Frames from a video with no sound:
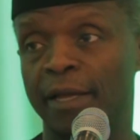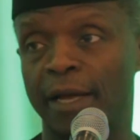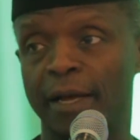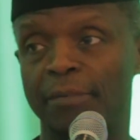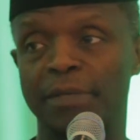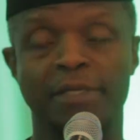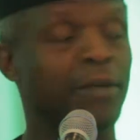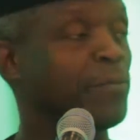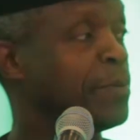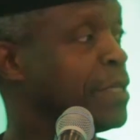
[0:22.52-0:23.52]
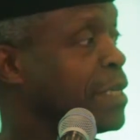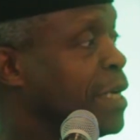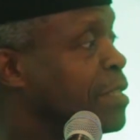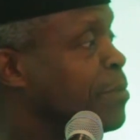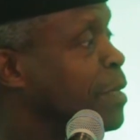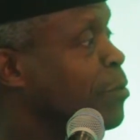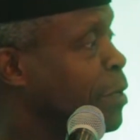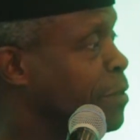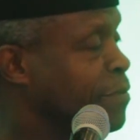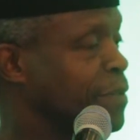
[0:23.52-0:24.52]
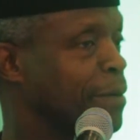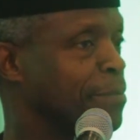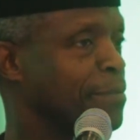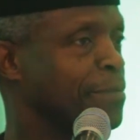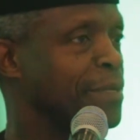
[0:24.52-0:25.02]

Mr. Bill Gates being one of them.